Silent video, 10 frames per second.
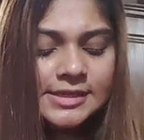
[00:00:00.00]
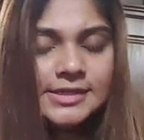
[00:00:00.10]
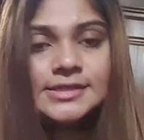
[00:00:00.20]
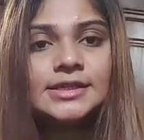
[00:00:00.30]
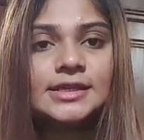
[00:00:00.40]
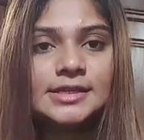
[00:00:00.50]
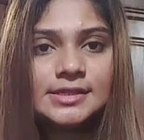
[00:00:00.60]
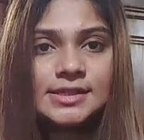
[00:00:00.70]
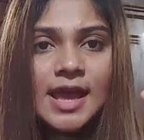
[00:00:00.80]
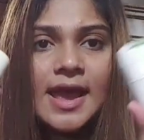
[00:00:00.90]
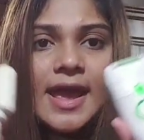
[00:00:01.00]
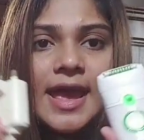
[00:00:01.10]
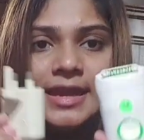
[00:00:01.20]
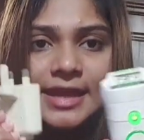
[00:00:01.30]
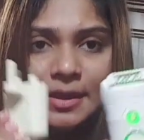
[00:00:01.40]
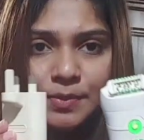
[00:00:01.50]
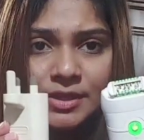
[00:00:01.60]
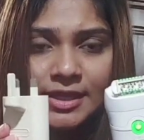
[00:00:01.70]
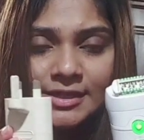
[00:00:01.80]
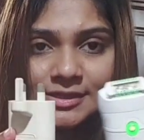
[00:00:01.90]
This is an
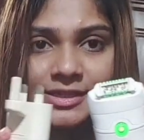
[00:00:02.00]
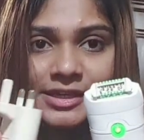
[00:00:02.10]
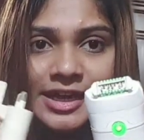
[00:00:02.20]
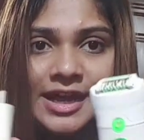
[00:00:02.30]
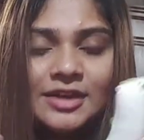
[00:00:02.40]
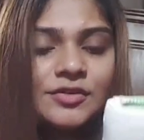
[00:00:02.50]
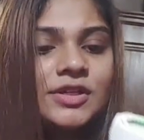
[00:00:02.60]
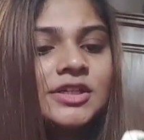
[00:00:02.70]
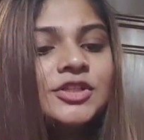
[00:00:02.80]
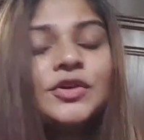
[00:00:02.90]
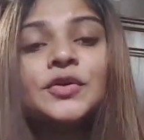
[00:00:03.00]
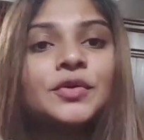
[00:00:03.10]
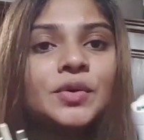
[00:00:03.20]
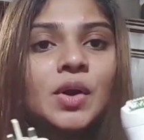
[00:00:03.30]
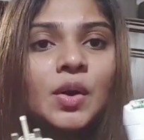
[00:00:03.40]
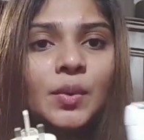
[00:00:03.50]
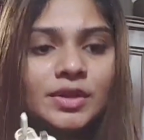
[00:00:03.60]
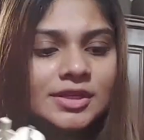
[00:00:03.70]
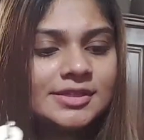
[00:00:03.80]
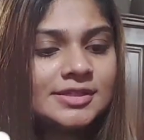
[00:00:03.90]
Epilator. I really don't know
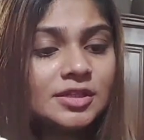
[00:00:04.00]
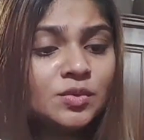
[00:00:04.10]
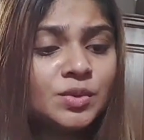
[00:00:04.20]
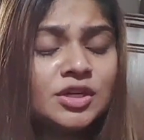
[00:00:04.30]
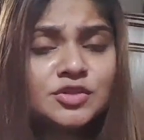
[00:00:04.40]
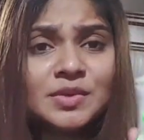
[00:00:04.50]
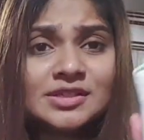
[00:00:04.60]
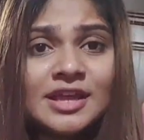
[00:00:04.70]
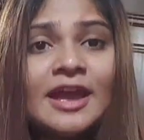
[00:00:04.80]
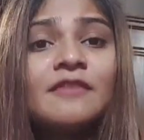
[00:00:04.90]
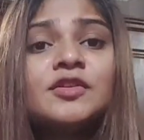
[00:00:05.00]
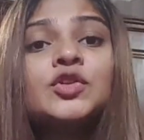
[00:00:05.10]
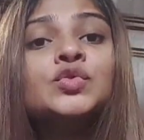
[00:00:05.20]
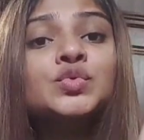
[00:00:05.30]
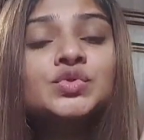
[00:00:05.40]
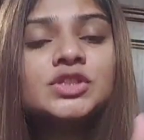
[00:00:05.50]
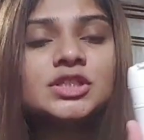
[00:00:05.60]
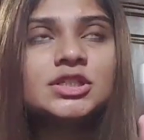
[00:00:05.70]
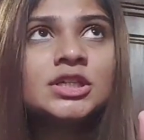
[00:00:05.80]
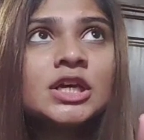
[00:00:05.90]
whether it still works, because I haven't
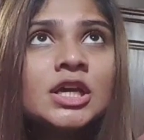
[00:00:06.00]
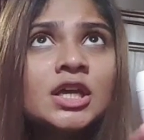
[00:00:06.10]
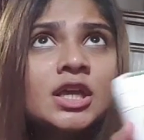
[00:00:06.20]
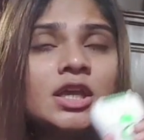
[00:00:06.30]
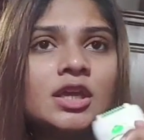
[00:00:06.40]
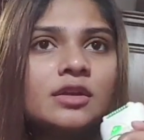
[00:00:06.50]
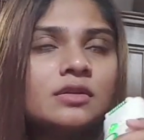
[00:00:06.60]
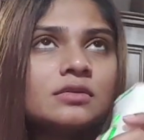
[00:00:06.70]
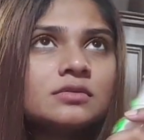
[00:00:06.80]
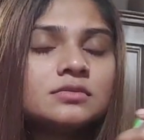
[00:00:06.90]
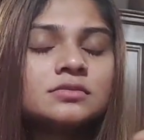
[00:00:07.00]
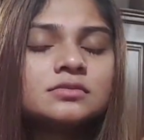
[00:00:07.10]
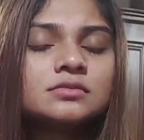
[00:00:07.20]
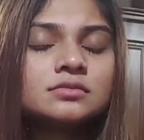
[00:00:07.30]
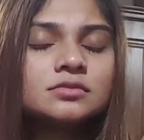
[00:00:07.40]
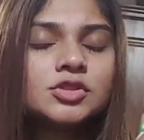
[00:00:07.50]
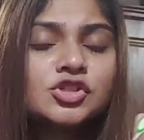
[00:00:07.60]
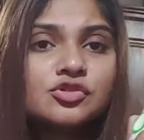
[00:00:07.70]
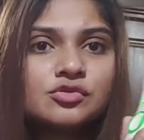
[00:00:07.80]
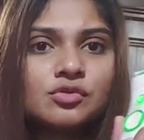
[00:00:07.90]
used it in
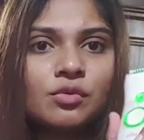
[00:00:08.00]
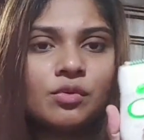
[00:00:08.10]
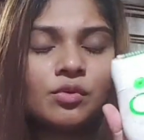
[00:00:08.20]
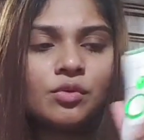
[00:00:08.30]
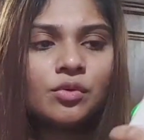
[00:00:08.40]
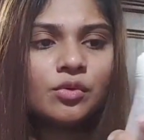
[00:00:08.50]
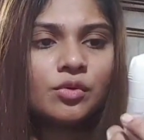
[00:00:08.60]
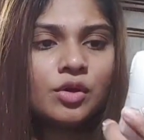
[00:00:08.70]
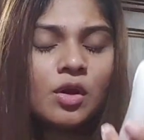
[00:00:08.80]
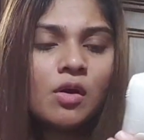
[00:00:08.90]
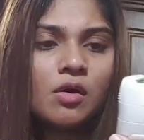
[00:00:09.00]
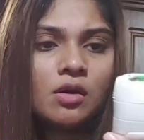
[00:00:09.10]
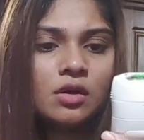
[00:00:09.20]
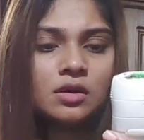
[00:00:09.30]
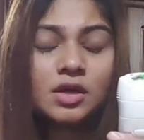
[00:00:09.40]
so long.